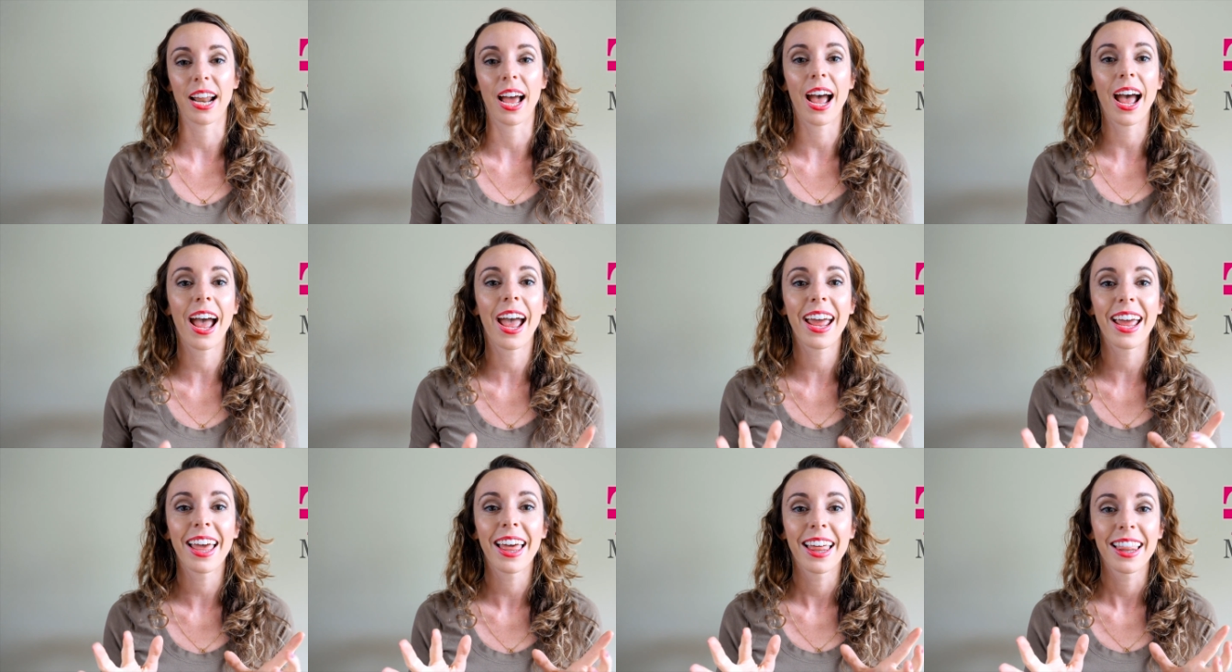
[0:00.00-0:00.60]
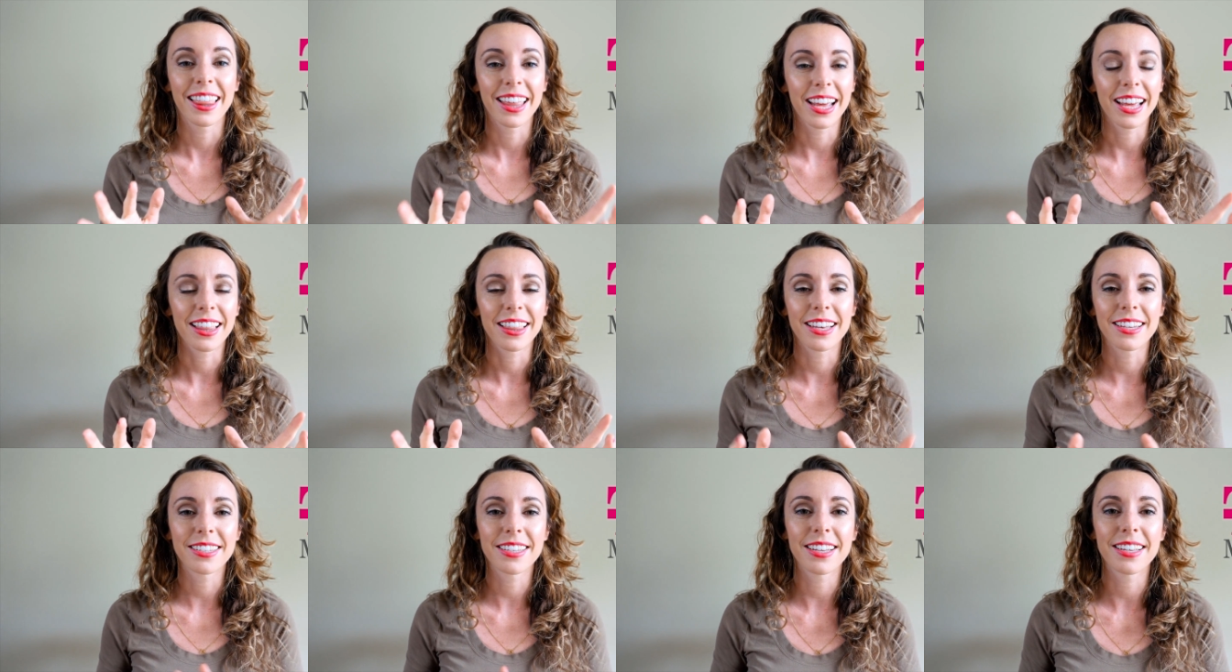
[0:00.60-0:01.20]
I think
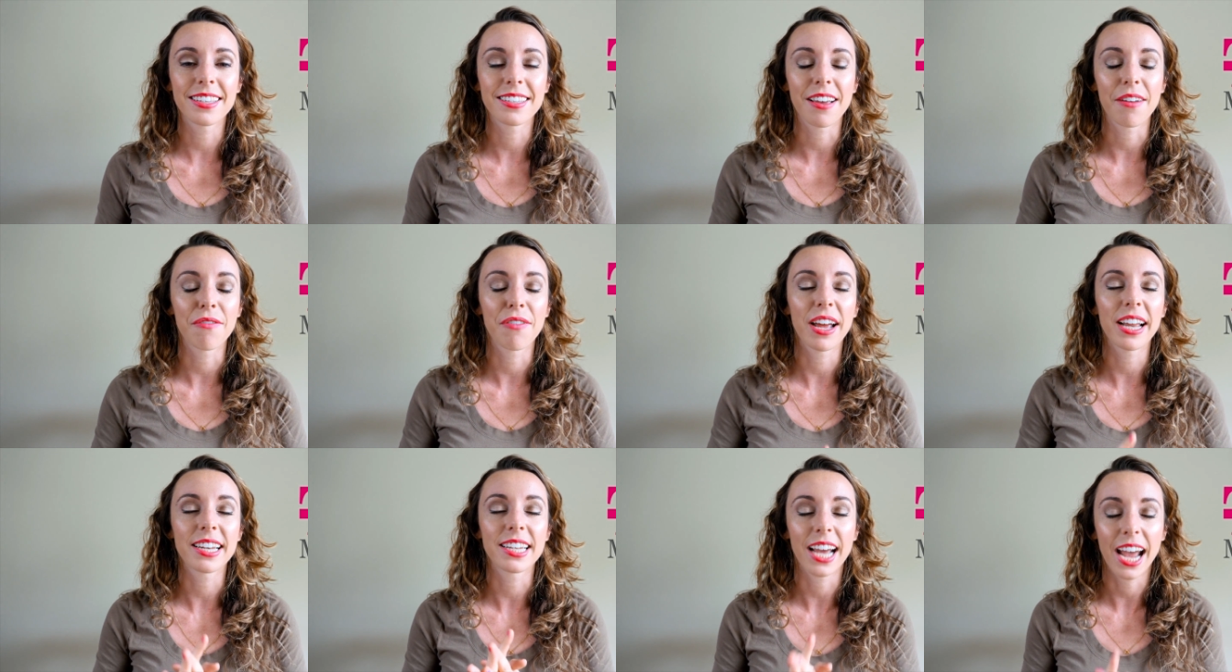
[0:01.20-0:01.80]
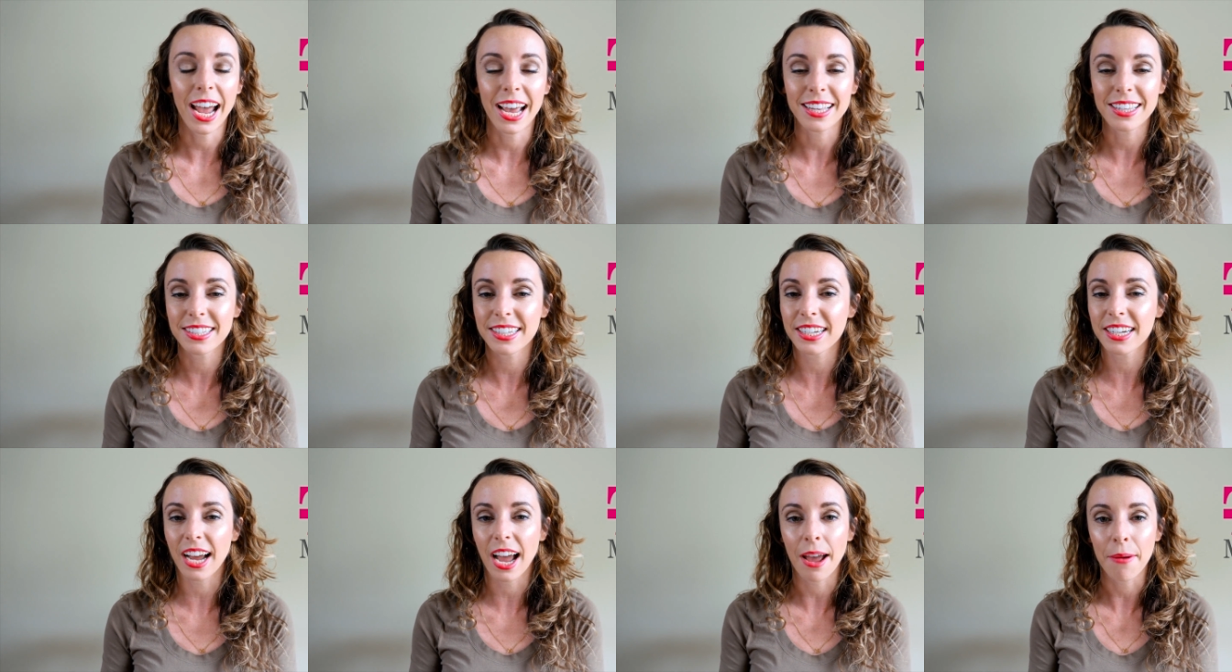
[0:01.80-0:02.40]
this is
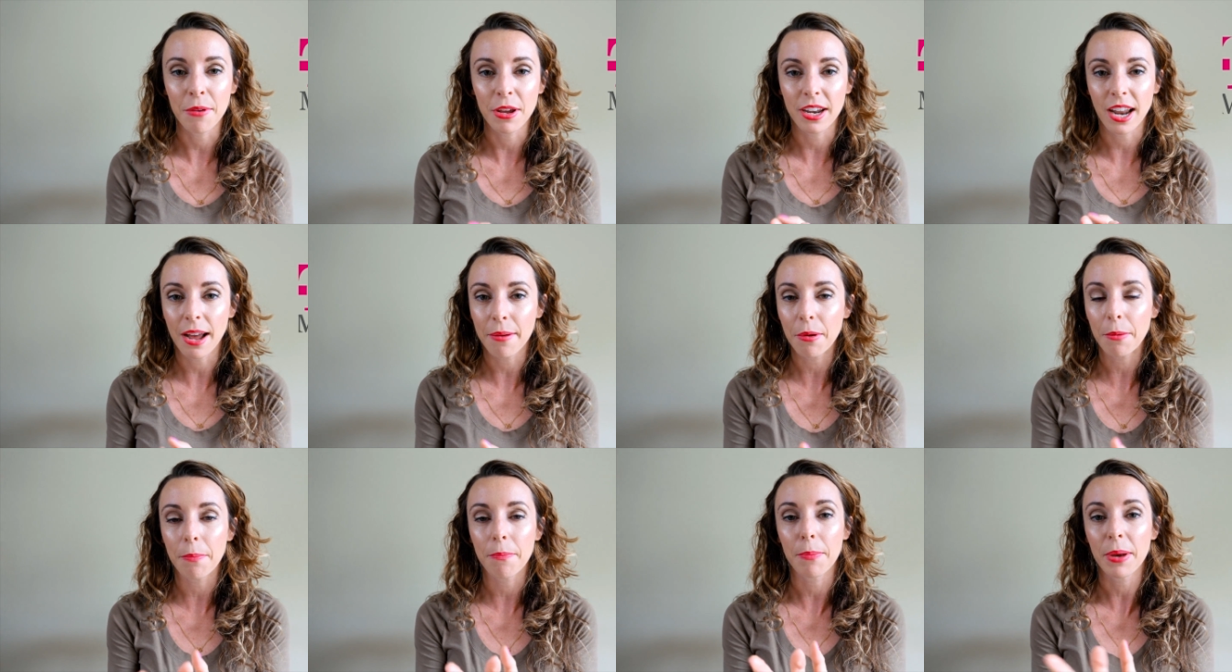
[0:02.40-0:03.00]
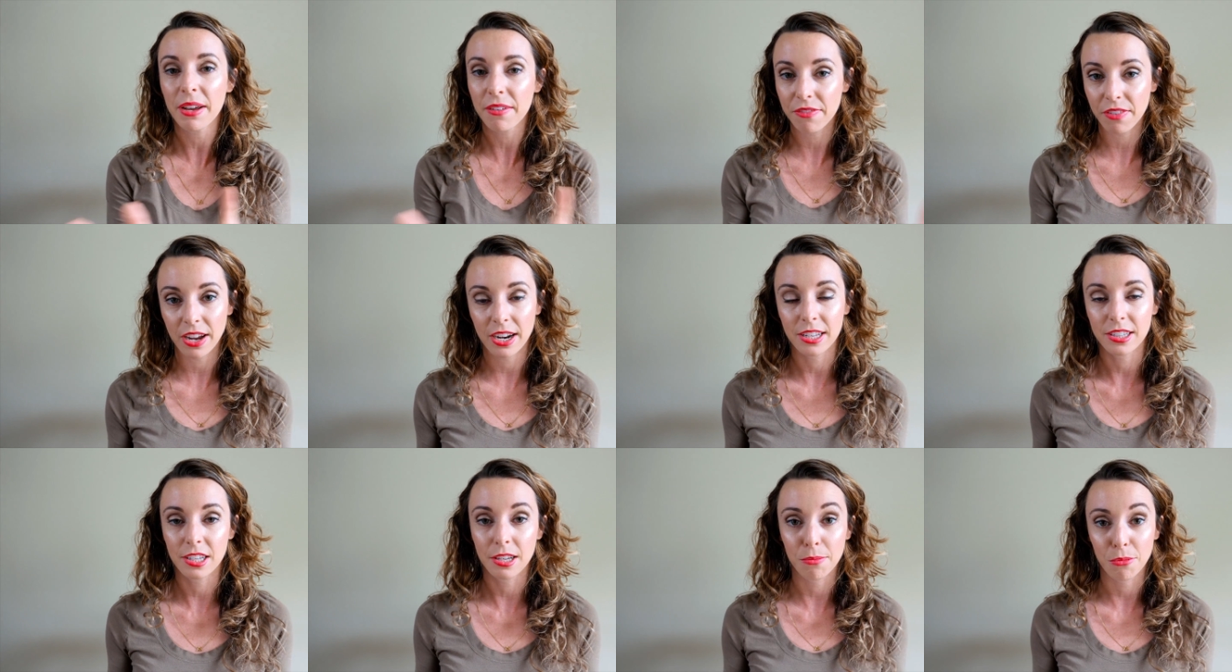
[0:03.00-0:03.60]
fantastic. I mean I'm a big
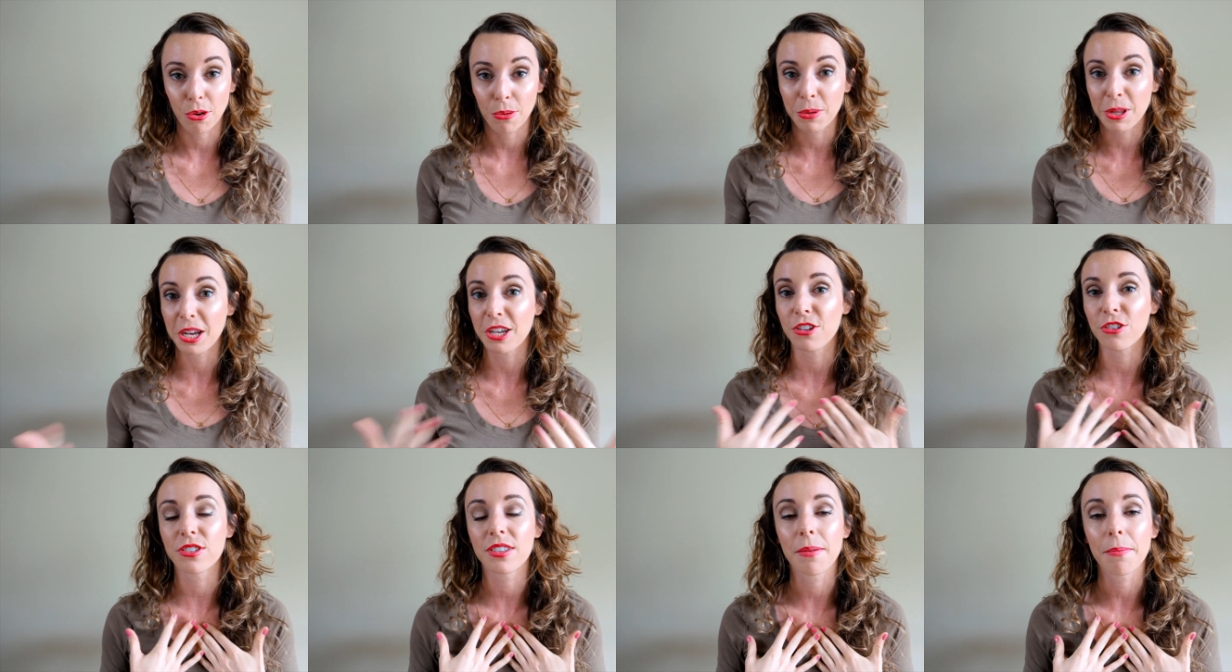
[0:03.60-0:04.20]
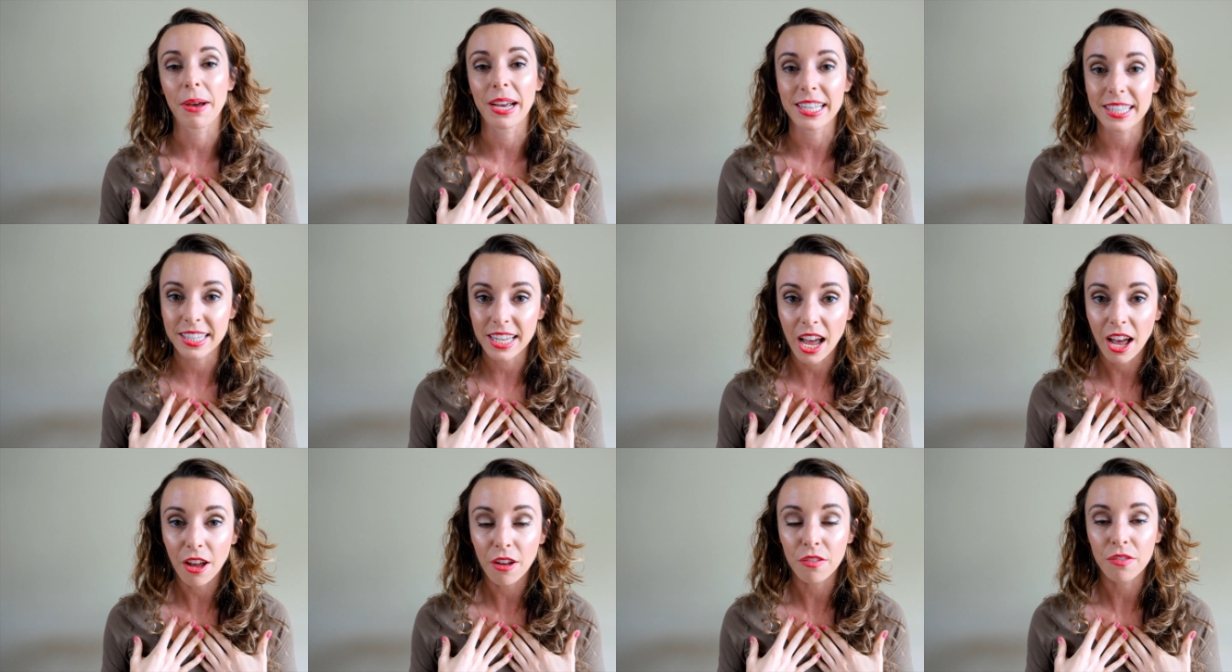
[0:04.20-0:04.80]
fan of T-Mobile, I use them
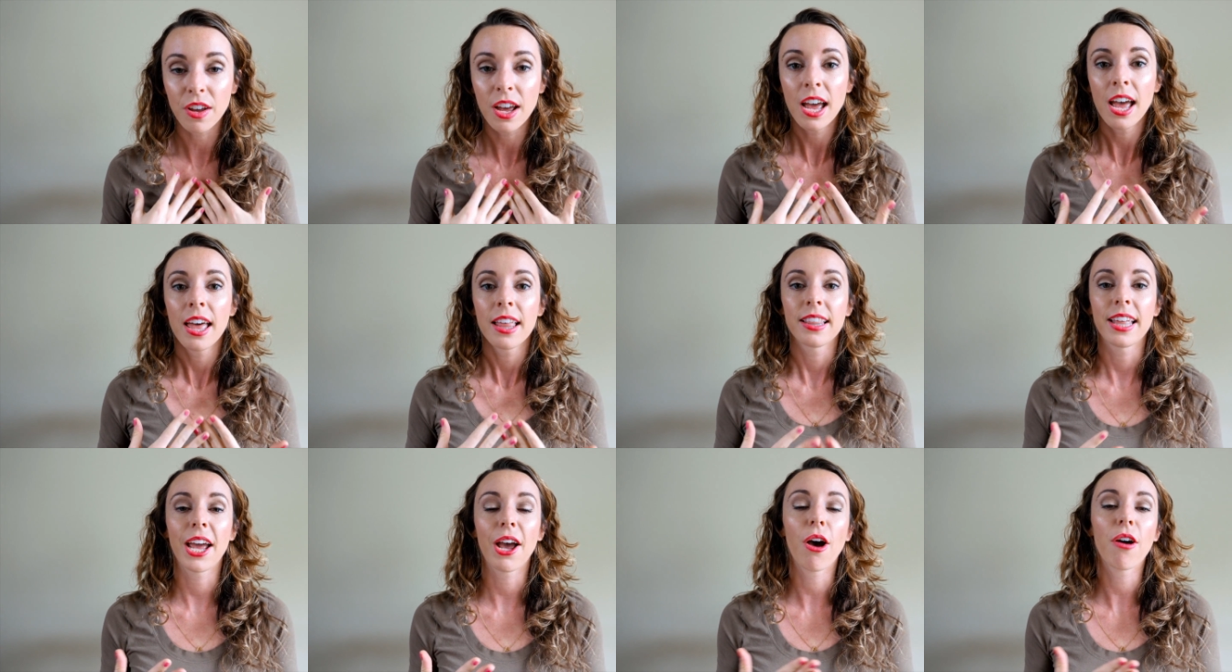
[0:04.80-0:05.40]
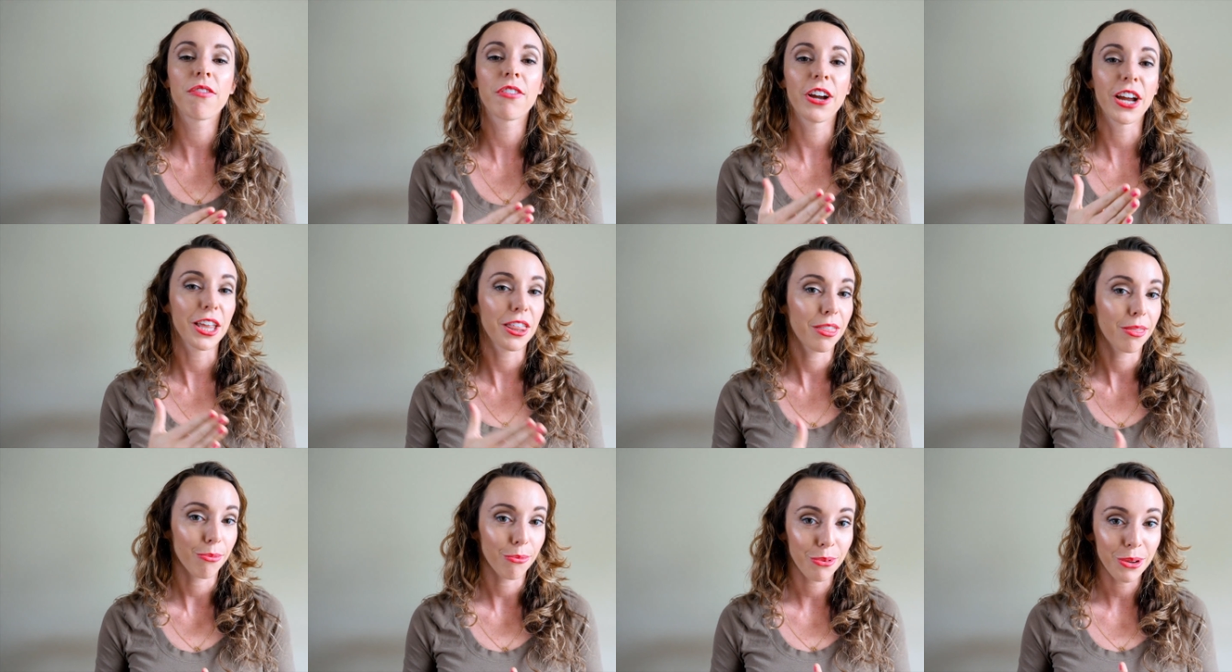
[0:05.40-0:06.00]
myself. They offer a
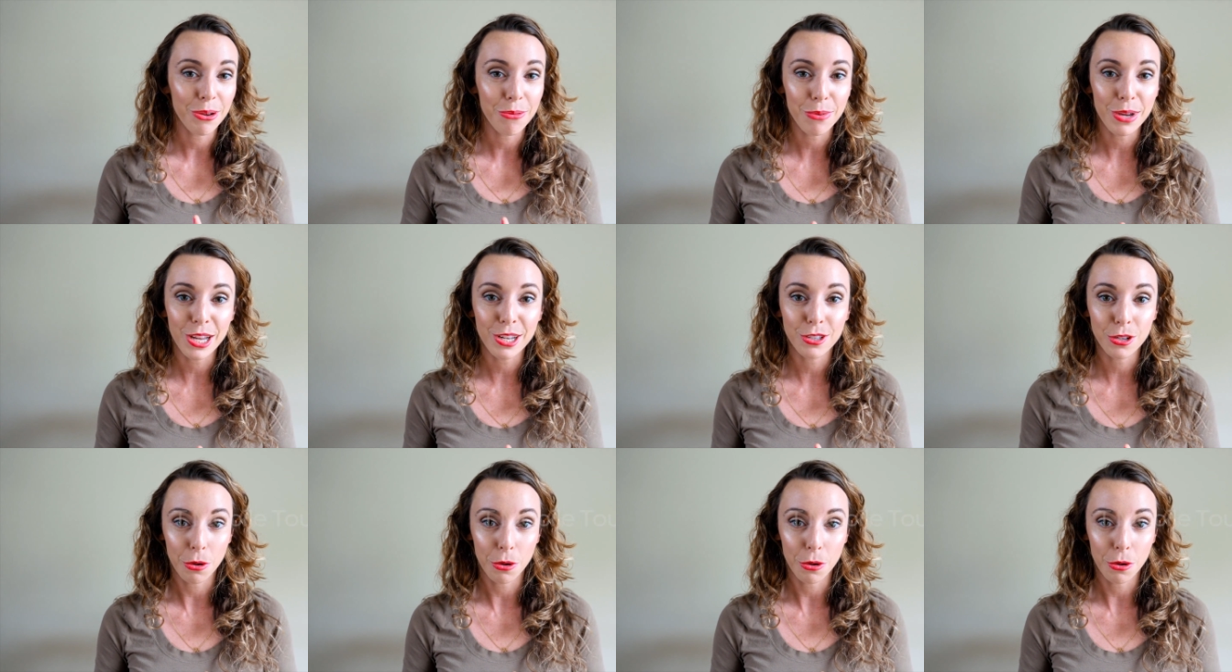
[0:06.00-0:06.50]
three week